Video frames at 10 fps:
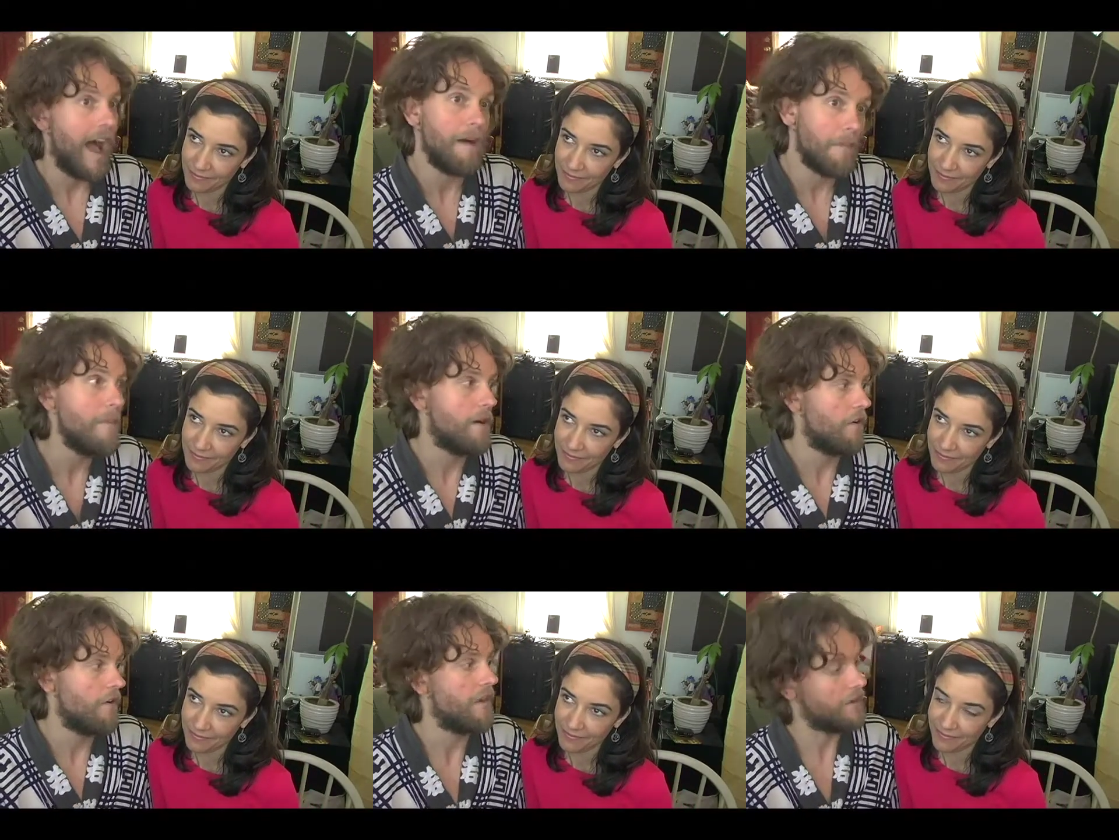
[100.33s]
Speaker 1: I'm a
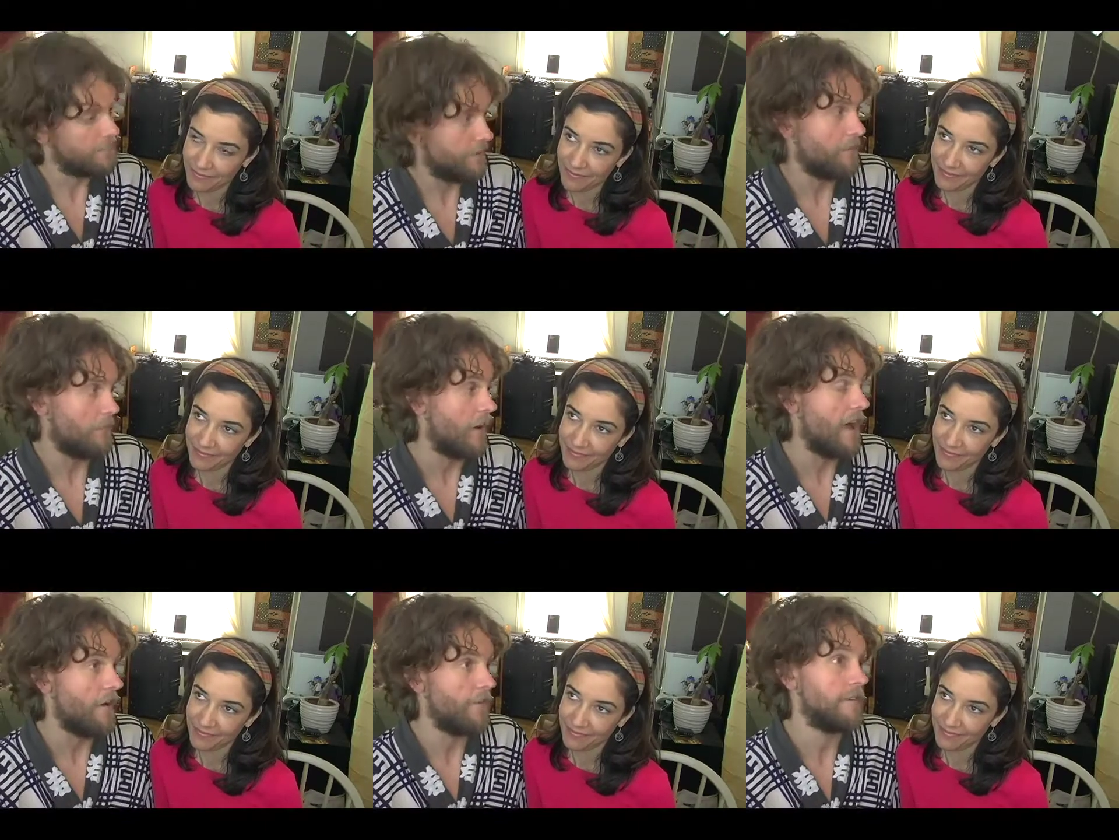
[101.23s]
mirror that can flip
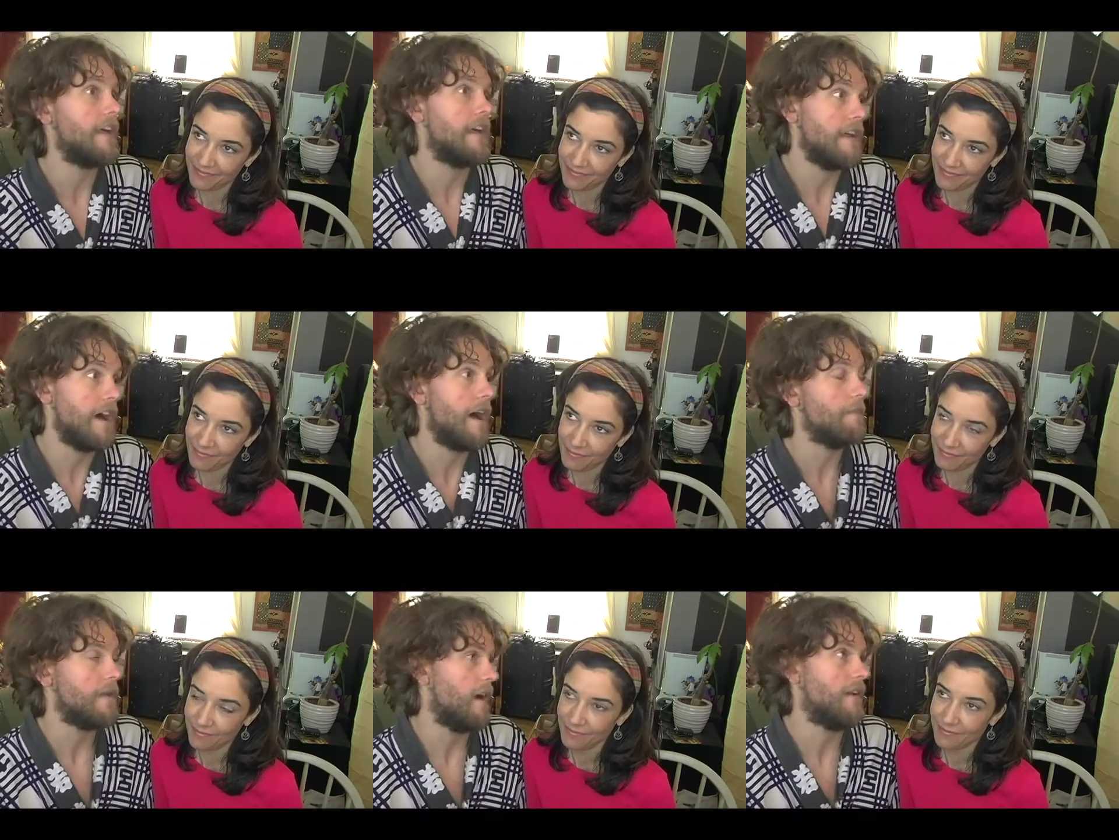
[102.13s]
around, and
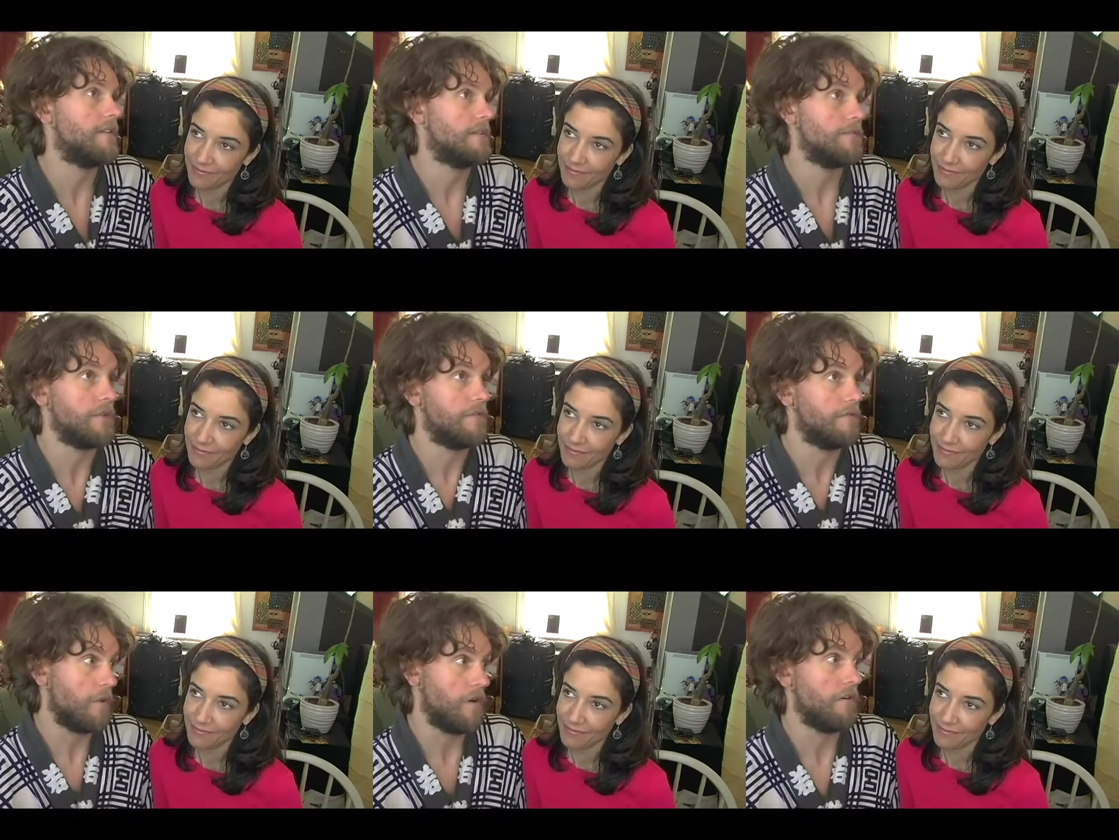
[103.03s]
I'm not some sort of
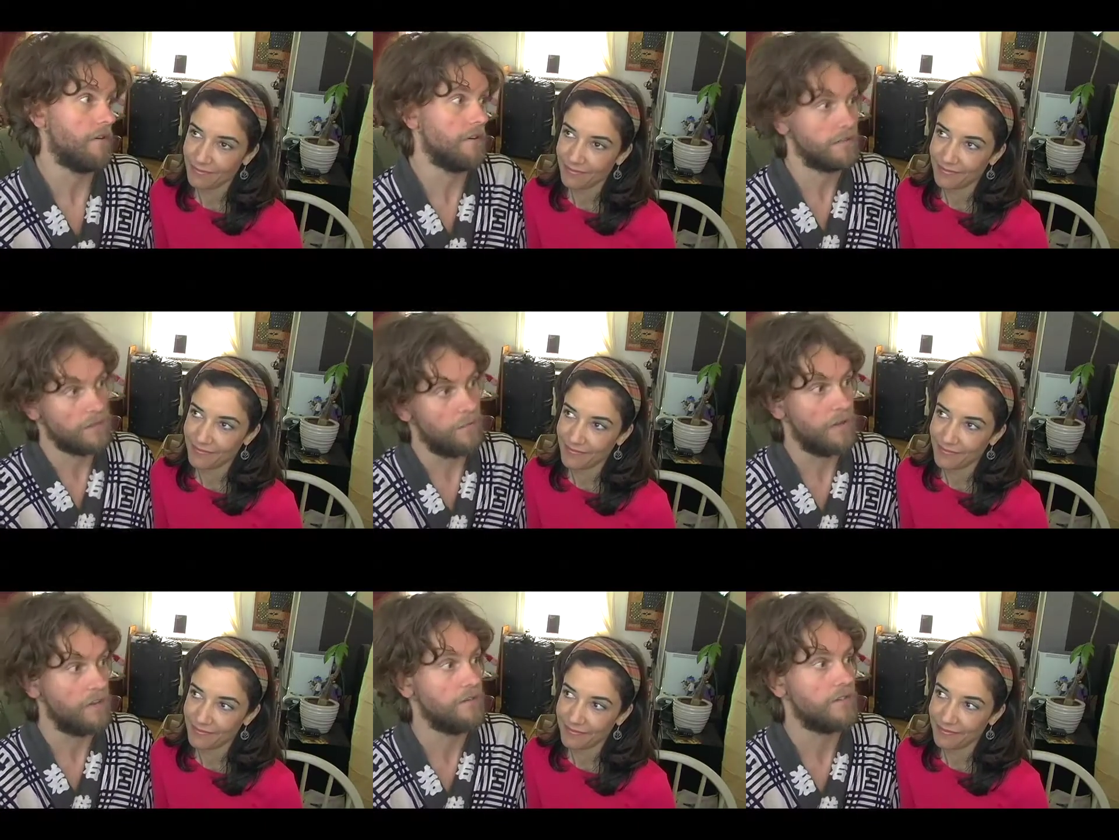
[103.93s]
murderer in a
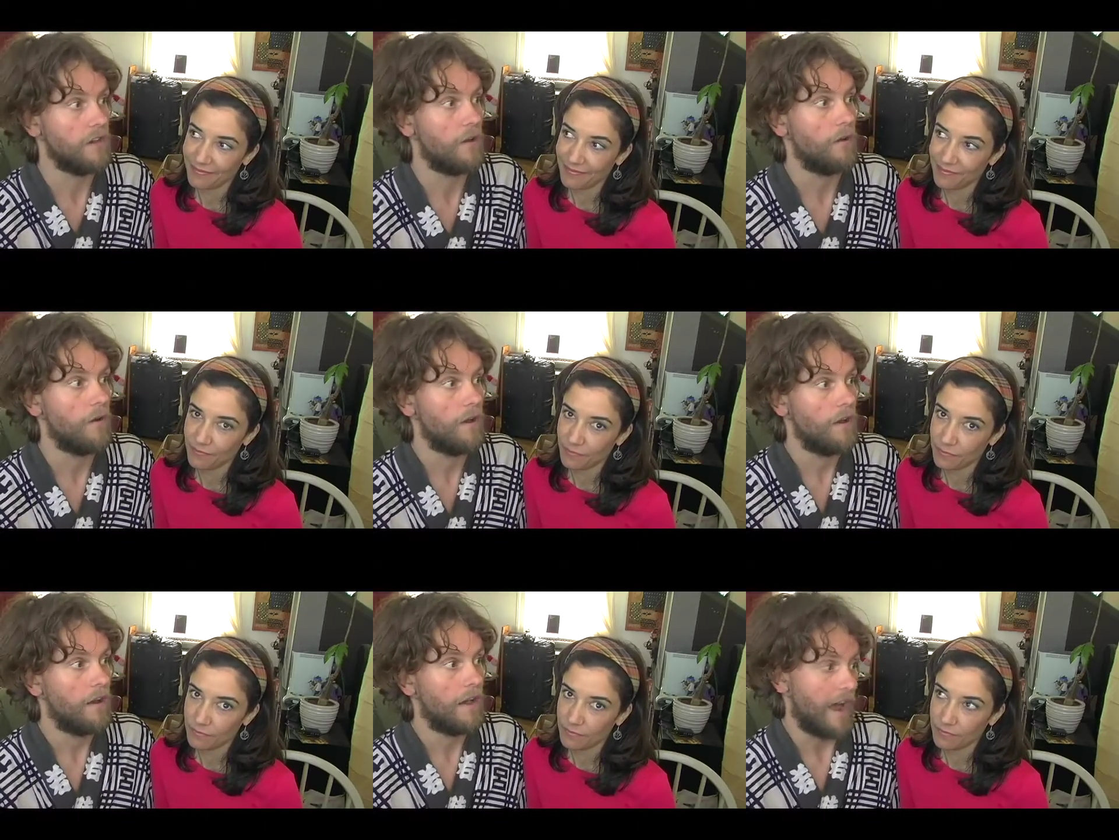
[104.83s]
Scooby Doo show
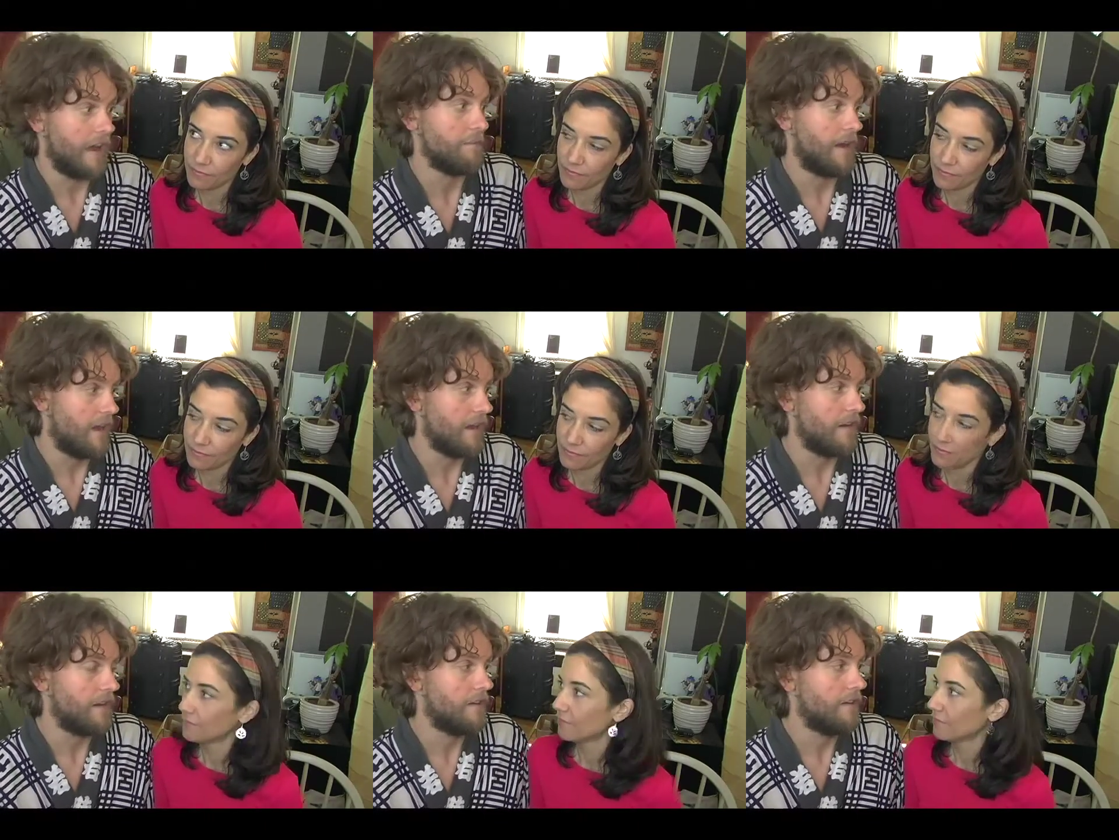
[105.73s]
hiding behind it.